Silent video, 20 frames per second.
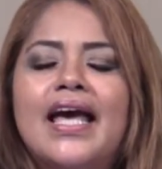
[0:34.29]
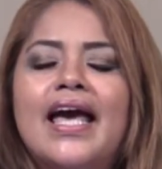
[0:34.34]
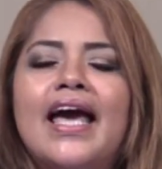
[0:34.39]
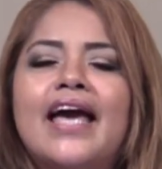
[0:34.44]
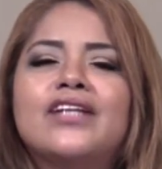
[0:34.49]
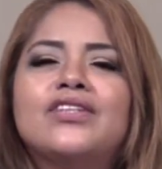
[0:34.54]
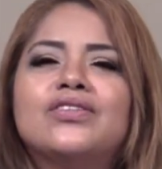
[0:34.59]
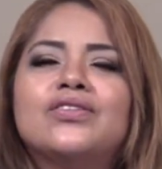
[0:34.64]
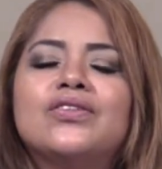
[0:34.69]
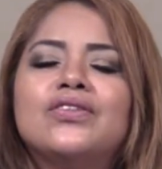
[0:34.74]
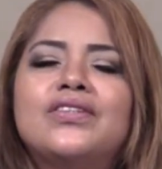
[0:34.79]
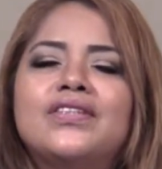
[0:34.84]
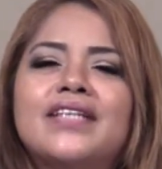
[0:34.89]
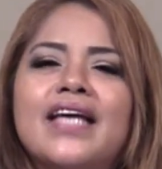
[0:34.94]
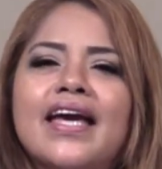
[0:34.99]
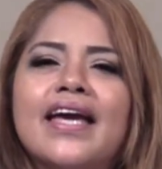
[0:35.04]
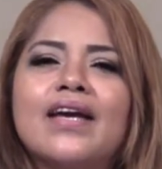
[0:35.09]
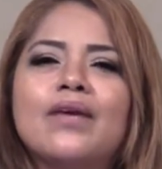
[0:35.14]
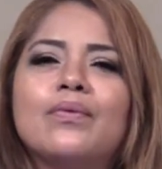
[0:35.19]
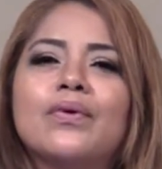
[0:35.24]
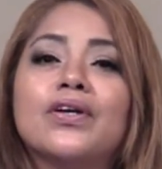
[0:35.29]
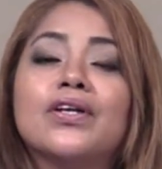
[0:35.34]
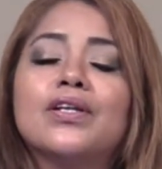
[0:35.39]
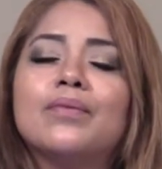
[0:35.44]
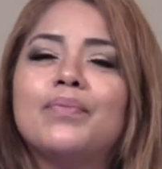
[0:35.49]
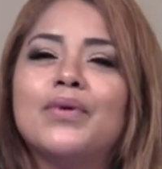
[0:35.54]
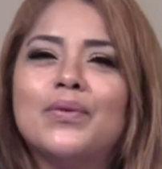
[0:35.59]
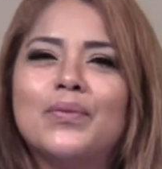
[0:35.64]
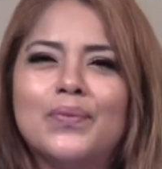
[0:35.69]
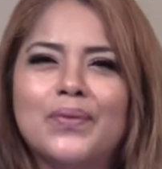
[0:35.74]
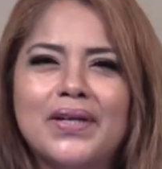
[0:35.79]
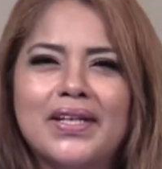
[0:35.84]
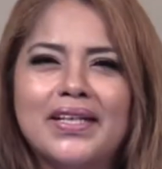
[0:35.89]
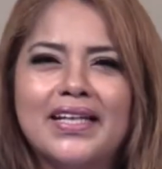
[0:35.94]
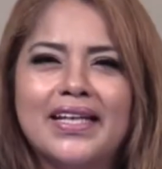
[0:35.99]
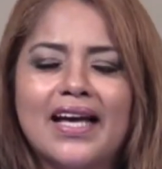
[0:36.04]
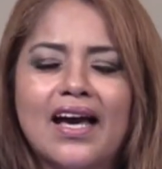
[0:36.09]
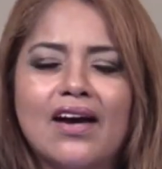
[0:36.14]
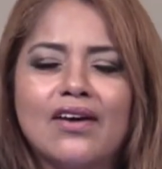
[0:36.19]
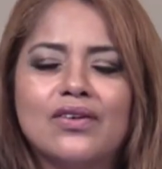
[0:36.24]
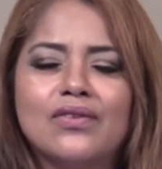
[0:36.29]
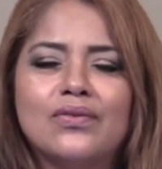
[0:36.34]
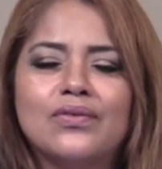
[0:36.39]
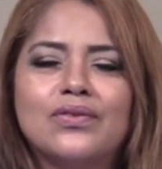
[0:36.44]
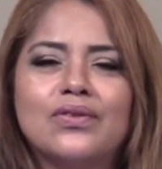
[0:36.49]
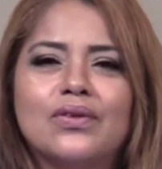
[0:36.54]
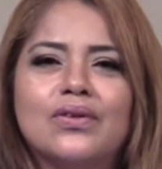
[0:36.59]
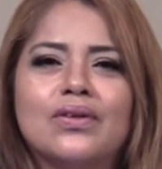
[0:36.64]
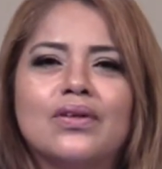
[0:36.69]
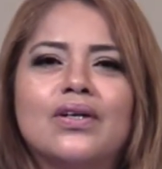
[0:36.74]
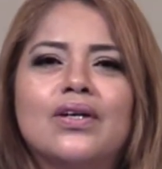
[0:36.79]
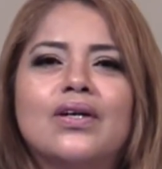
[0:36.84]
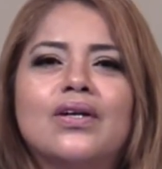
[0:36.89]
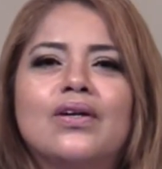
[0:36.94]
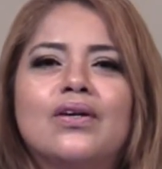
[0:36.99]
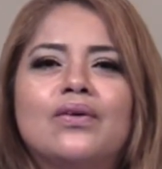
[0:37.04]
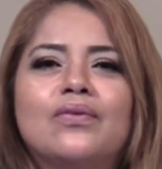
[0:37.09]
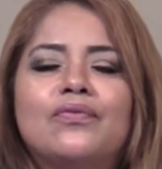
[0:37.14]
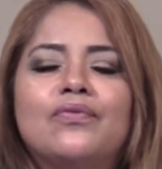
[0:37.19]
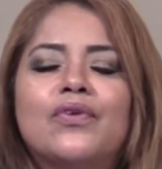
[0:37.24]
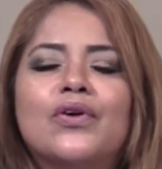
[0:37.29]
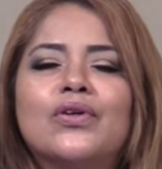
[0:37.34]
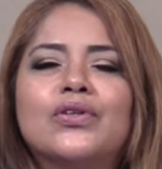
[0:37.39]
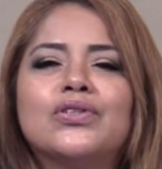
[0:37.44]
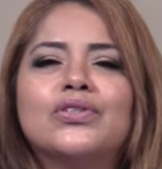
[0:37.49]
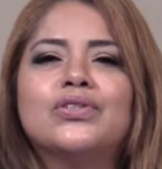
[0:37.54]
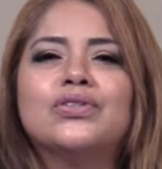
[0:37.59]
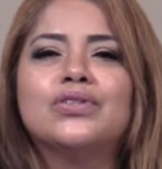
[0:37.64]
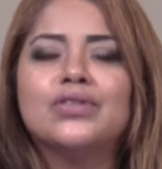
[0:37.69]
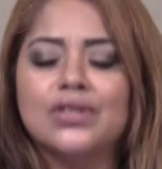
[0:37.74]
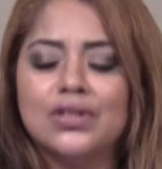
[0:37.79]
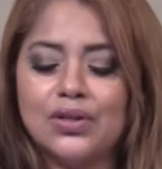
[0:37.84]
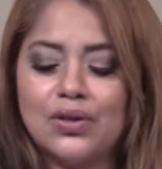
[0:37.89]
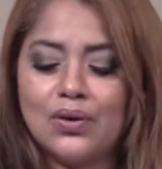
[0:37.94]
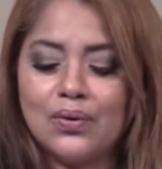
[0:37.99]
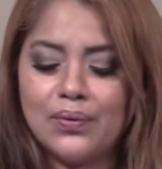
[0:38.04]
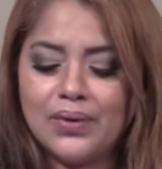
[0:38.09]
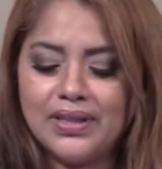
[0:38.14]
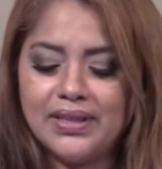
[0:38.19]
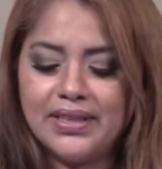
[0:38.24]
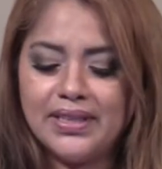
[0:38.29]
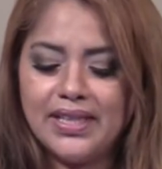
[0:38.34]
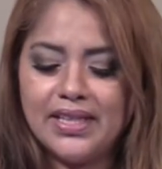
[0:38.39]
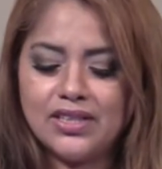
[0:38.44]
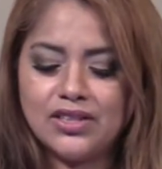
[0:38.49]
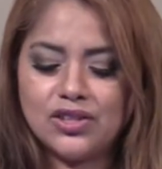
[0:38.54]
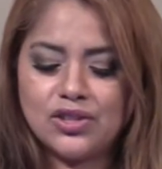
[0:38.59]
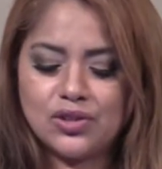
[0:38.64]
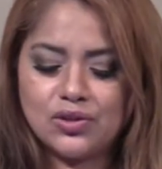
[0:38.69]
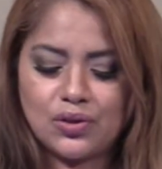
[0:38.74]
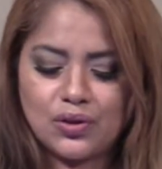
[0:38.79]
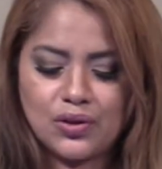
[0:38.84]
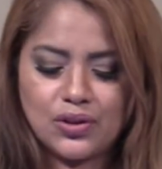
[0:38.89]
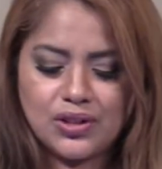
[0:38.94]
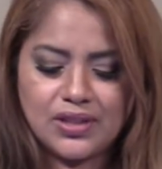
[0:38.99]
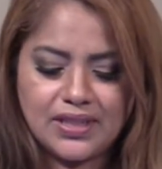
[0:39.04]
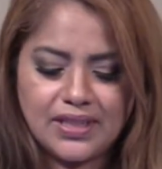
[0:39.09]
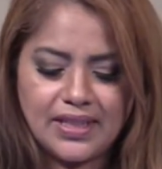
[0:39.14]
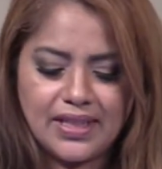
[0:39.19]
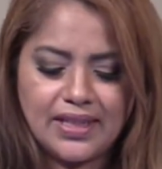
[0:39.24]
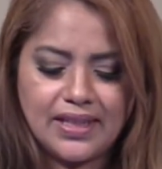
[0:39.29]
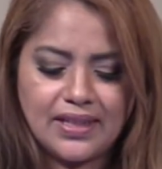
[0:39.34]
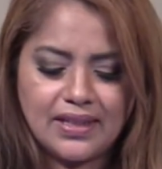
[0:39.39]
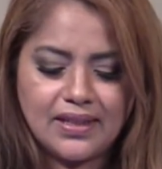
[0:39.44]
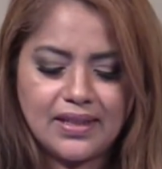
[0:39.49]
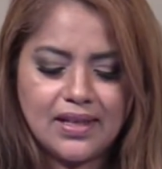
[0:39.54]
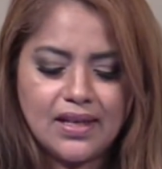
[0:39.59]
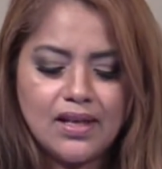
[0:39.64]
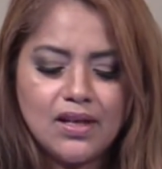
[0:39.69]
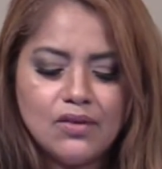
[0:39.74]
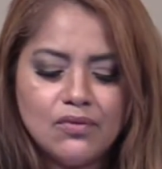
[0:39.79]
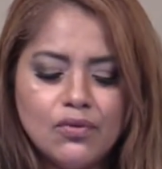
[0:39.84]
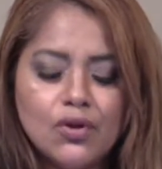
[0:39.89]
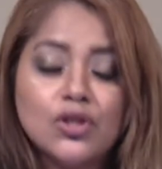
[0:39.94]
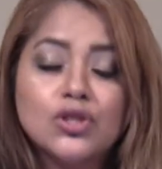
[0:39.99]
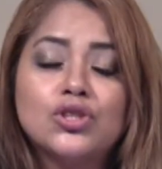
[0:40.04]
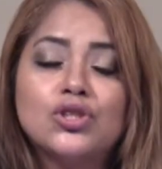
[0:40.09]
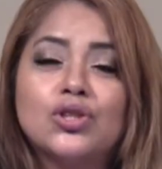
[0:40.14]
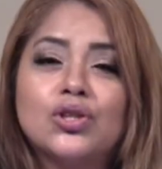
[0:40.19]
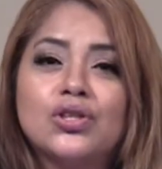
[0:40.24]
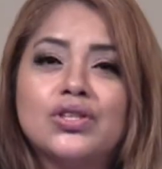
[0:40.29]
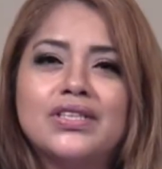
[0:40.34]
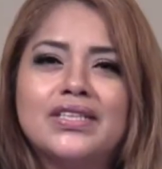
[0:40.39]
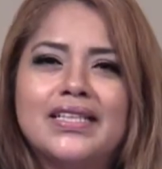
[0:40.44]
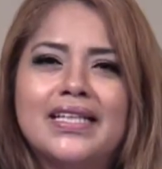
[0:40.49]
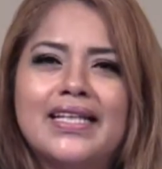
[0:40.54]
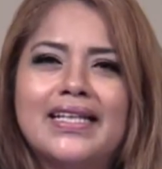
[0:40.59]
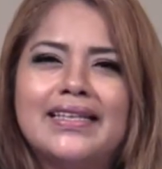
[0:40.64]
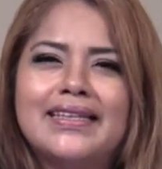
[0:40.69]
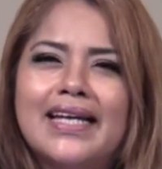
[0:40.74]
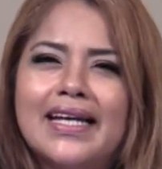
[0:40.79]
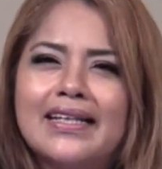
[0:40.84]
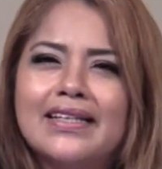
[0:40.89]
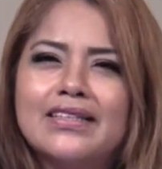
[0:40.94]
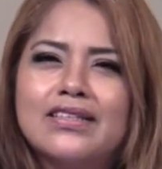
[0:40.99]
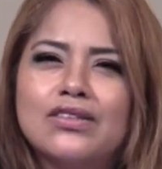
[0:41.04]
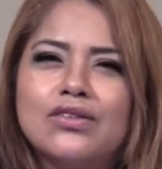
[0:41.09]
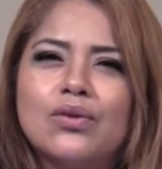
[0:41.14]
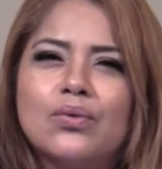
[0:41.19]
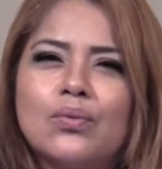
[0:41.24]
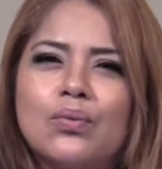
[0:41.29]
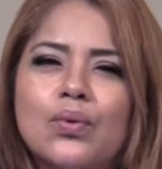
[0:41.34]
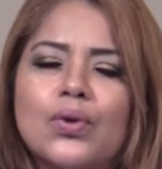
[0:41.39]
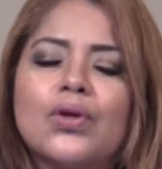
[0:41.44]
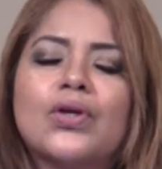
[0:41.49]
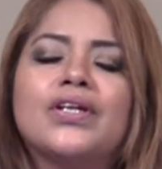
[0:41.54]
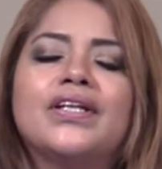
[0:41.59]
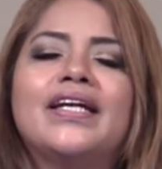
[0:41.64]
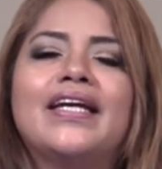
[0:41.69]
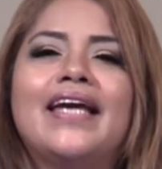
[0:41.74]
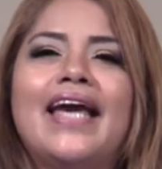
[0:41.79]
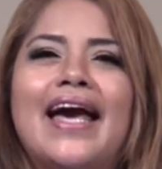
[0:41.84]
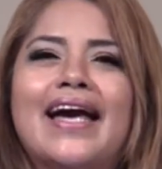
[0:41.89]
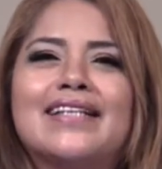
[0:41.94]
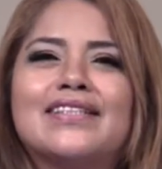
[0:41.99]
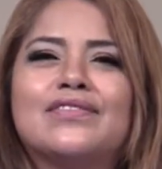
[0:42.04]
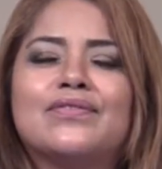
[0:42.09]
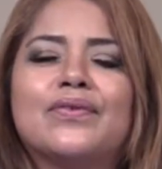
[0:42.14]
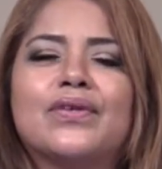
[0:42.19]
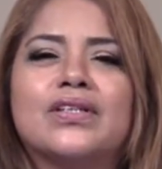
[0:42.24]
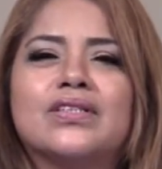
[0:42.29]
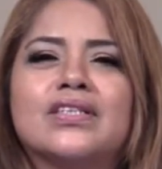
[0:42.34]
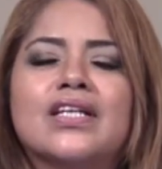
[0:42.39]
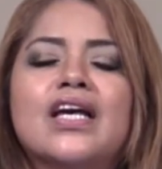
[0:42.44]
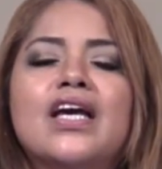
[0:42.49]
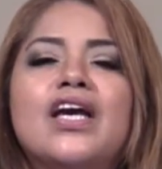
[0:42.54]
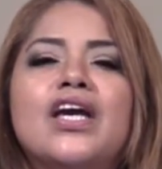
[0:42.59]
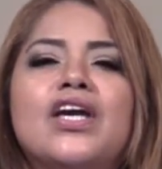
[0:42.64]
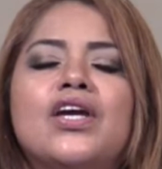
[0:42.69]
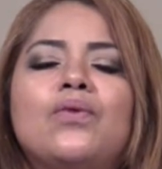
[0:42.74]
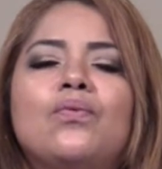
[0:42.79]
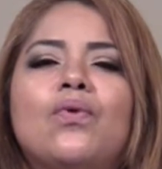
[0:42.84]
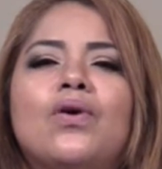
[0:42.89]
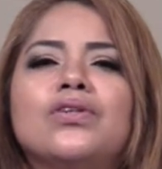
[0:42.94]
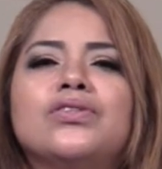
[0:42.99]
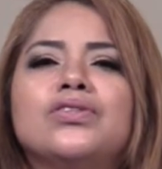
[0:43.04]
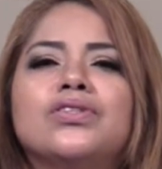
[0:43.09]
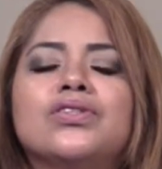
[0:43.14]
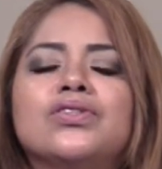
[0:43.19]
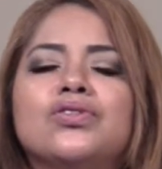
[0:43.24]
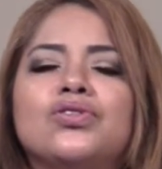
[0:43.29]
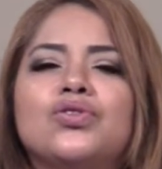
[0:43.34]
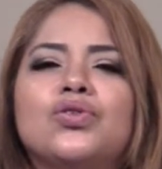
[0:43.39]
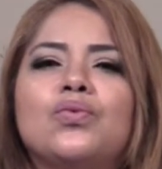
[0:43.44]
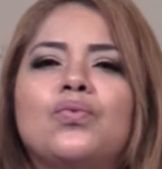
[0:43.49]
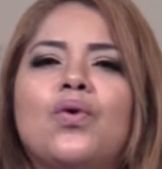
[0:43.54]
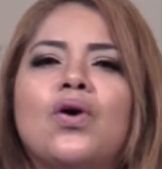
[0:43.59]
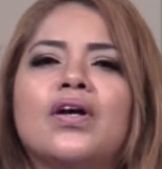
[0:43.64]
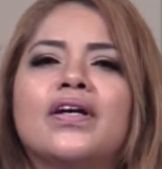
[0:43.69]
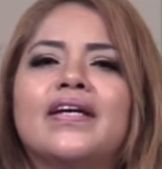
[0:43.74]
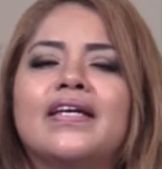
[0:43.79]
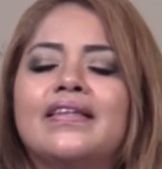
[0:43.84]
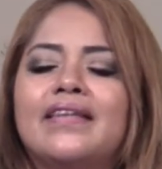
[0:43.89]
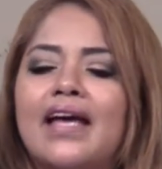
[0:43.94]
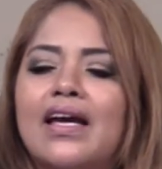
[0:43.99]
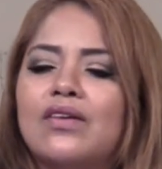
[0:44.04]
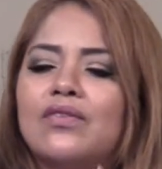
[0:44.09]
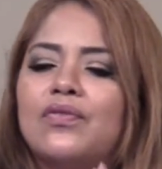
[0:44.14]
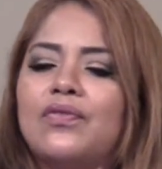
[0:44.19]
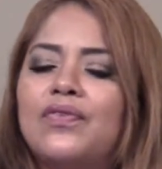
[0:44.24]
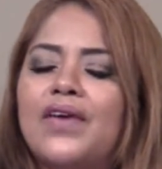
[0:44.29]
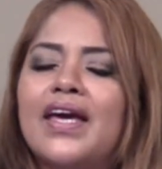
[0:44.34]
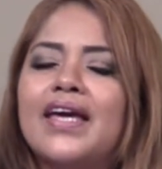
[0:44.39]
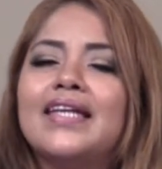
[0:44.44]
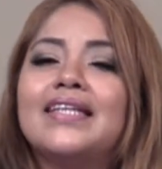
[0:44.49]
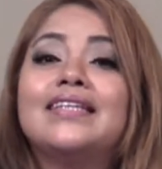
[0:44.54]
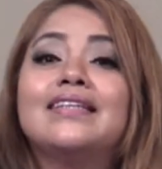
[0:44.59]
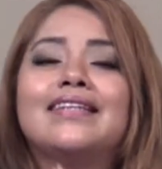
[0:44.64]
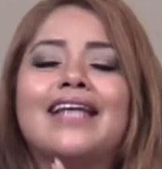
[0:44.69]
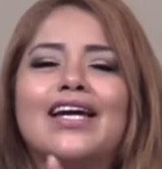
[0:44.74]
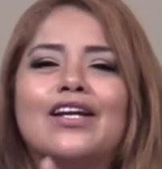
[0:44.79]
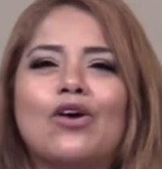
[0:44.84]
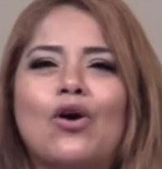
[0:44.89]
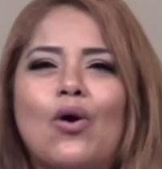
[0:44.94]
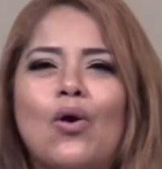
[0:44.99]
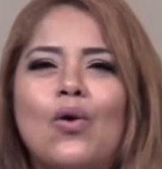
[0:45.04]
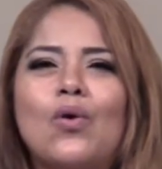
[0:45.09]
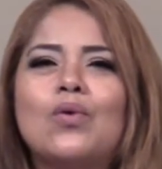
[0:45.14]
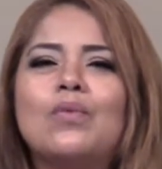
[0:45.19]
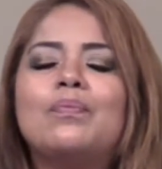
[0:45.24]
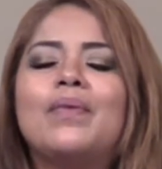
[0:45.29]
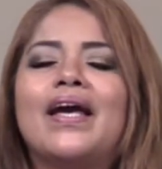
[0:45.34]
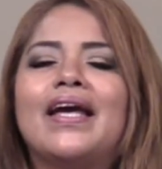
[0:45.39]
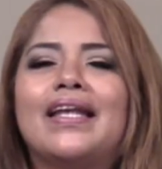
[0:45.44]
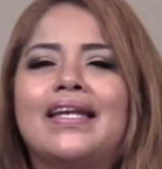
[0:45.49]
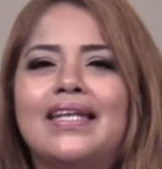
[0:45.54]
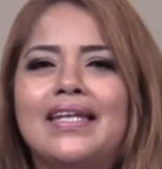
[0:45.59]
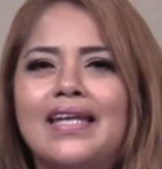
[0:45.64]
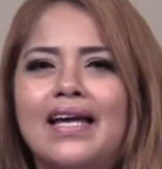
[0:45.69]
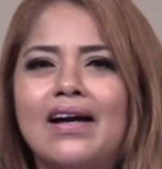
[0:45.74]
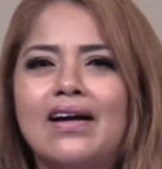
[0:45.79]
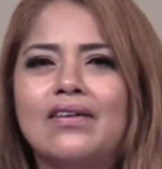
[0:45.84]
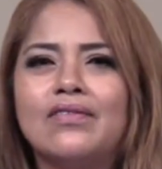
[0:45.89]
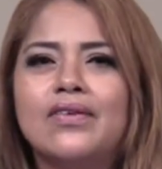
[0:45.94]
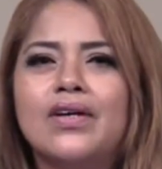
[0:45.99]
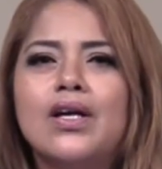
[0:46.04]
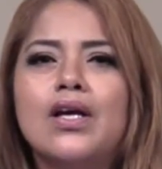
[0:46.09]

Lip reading: And today we're going to be reading out of the 1 Corinthians 13. Verse 13, that is the word He has for us. He wants us to walk in that faith, that hope, and love.